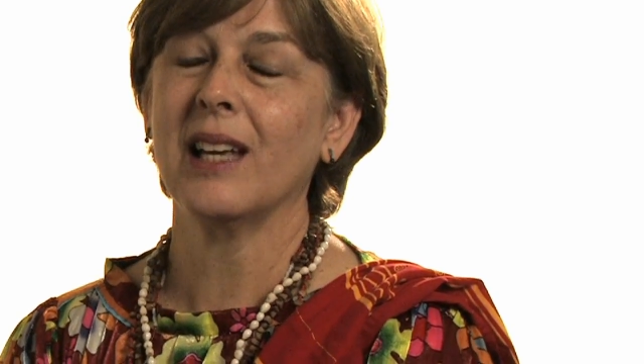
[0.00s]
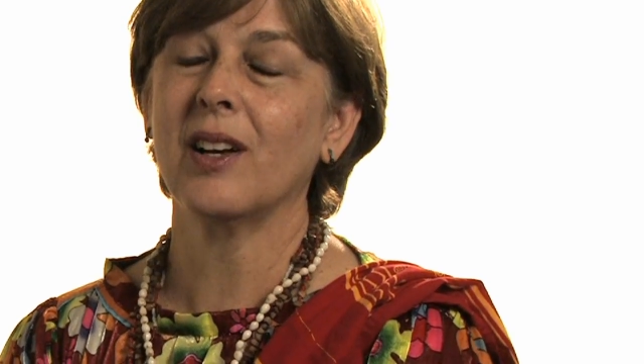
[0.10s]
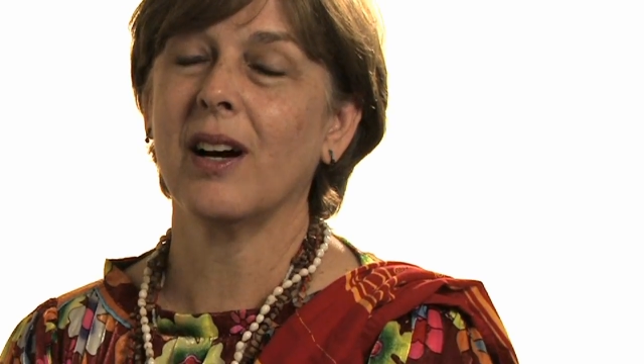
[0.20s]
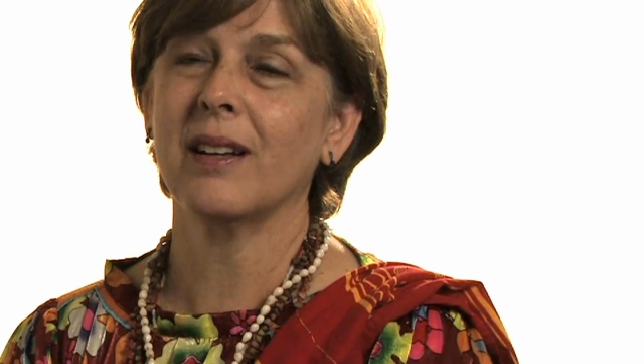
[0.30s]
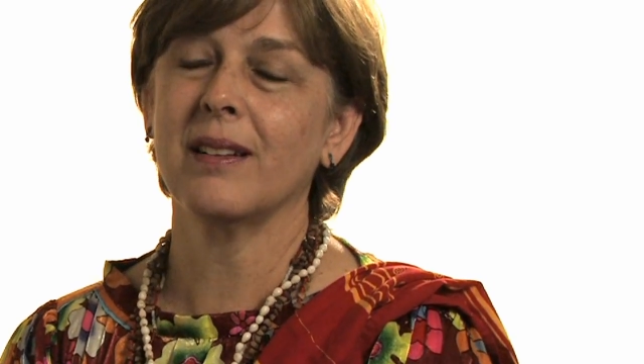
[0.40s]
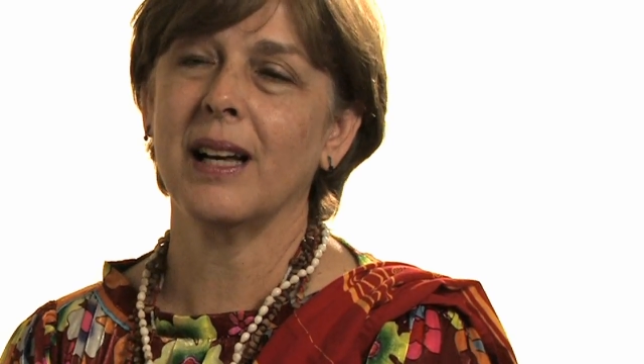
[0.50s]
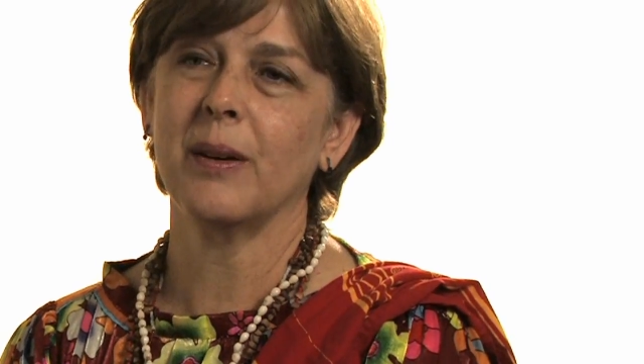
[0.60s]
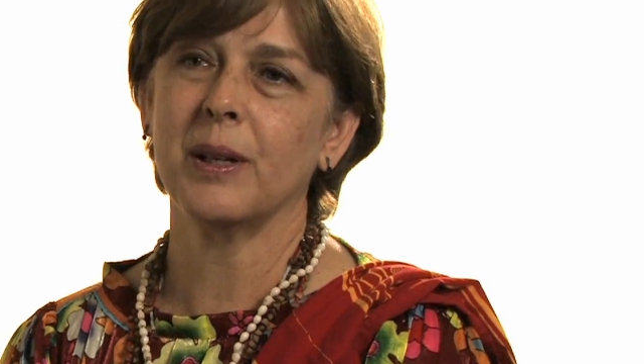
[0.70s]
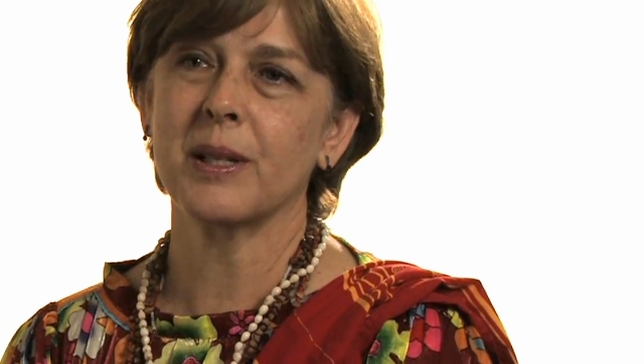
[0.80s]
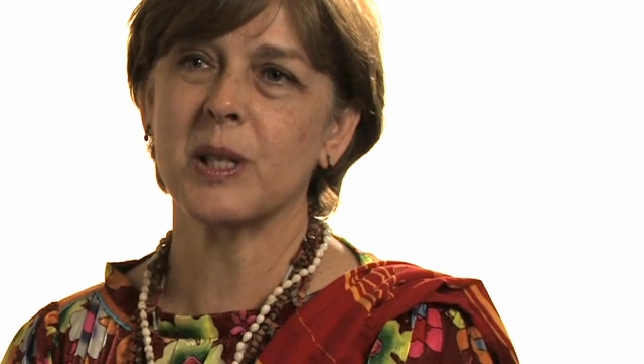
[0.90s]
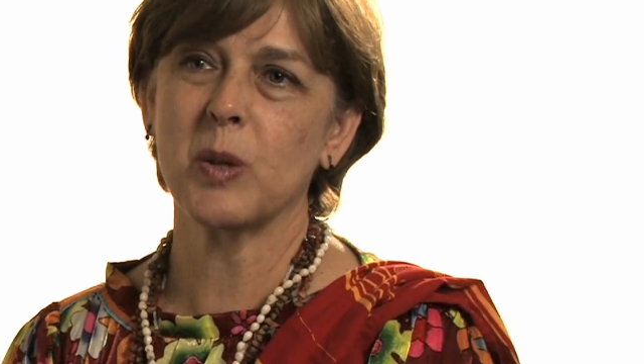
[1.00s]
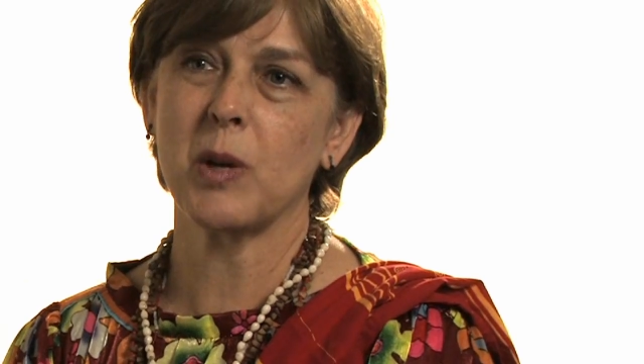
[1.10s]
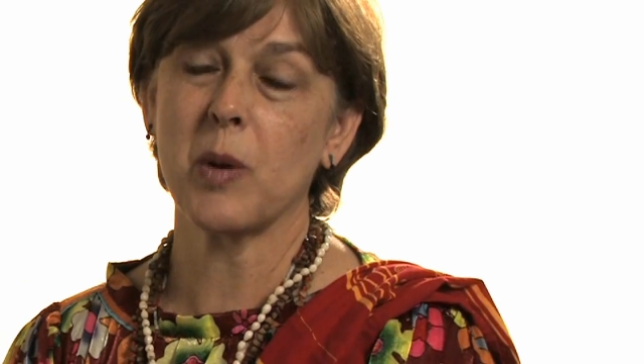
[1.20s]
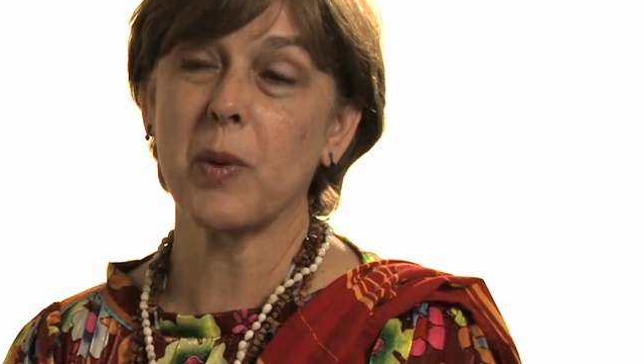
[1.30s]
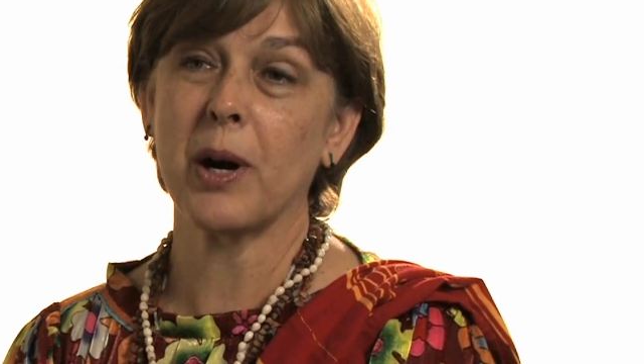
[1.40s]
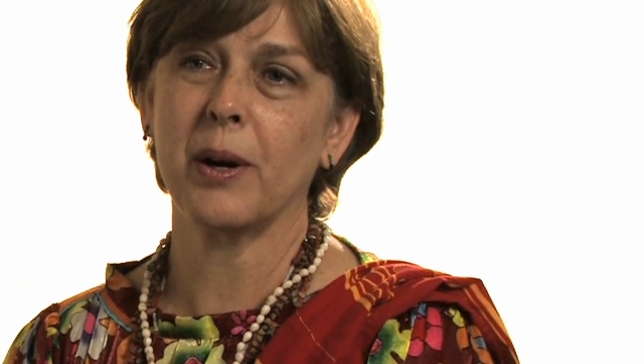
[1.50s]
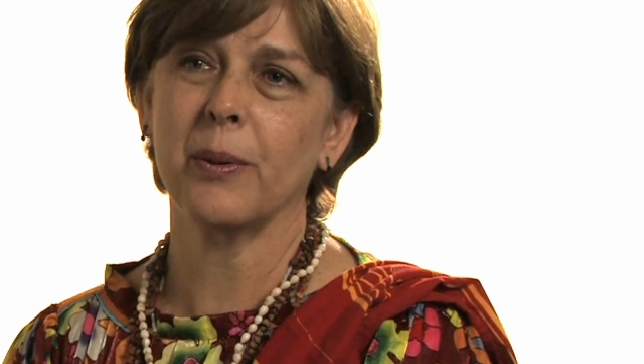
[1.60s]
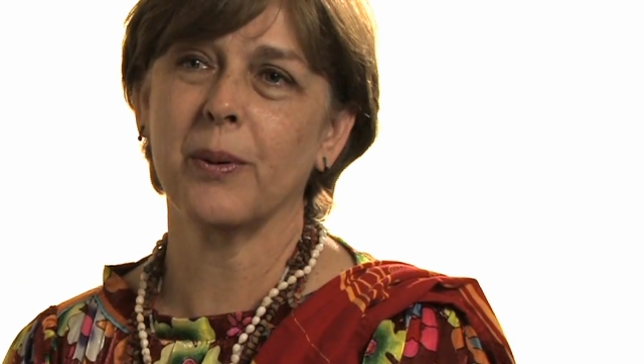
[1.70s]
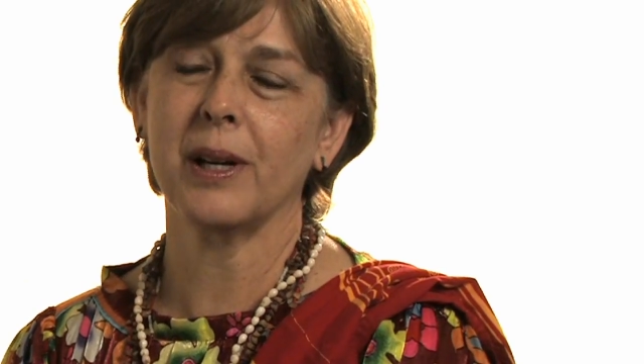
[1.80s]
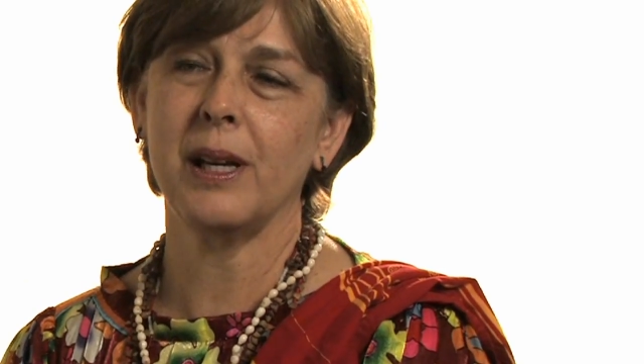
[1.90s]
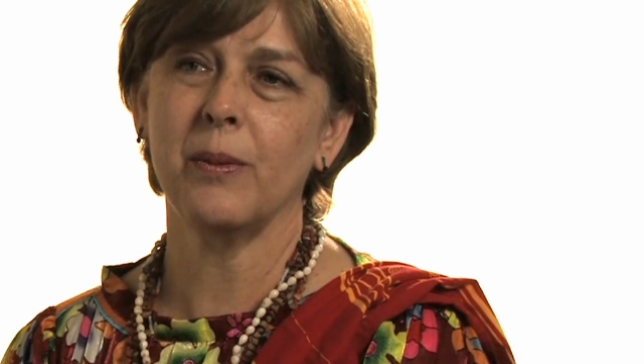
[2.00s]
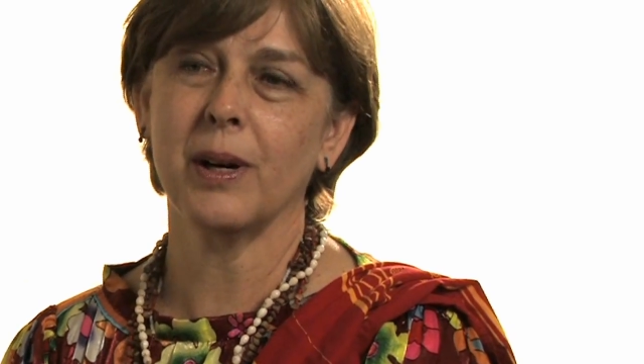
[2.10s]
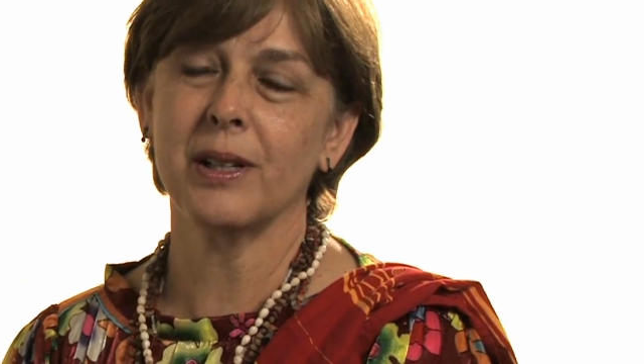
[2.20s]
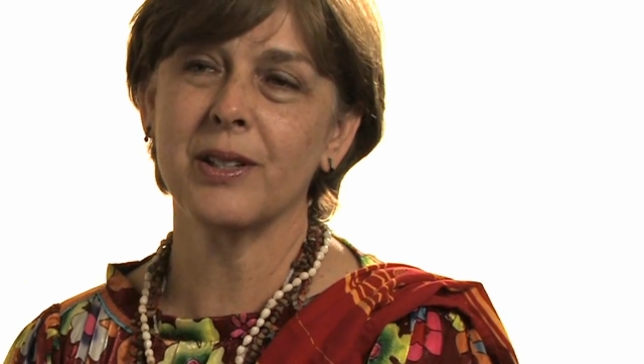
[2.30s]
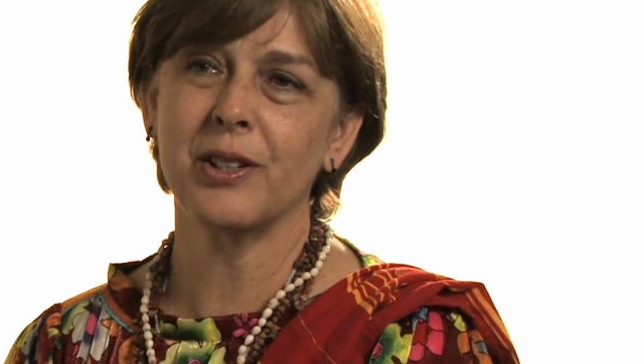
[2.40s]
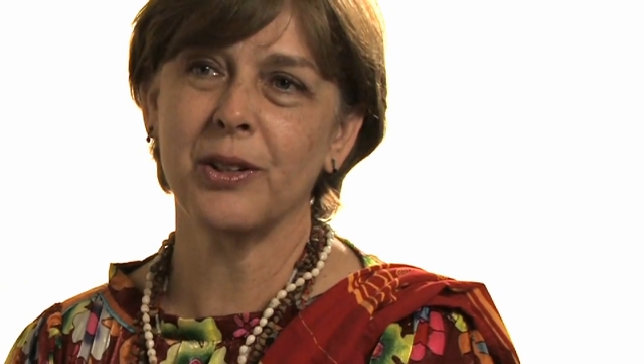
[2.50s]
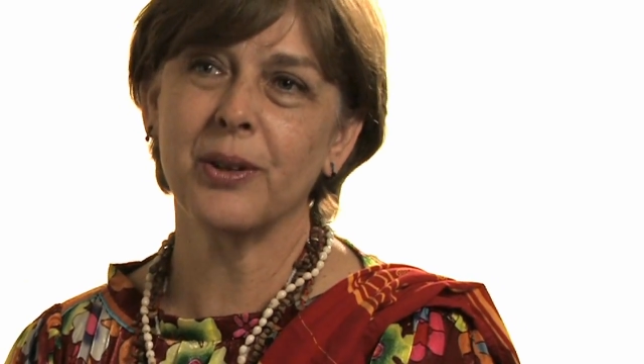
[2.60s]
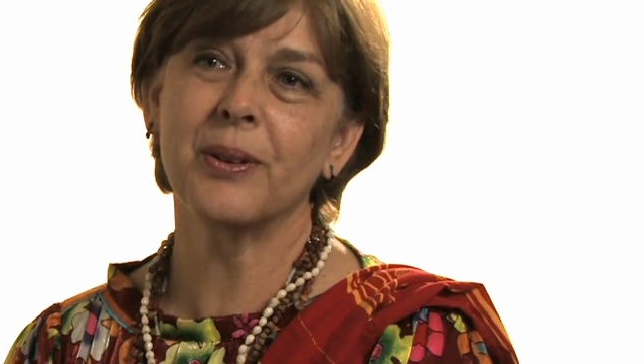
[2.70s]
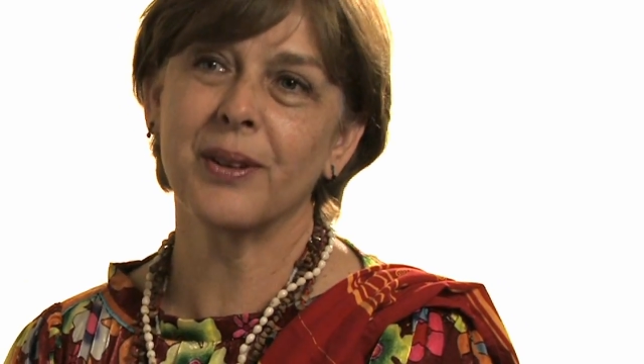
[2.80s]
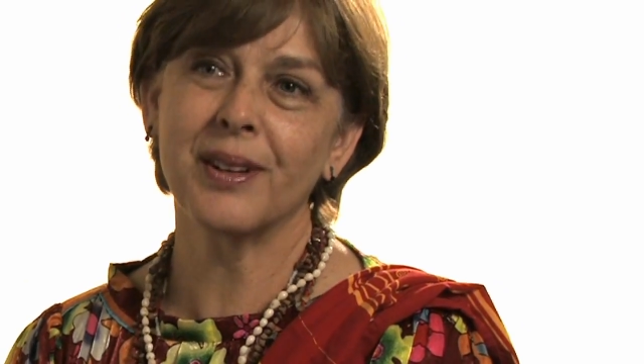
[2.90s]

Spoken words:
God allowed us to be a part of what He wanted to do.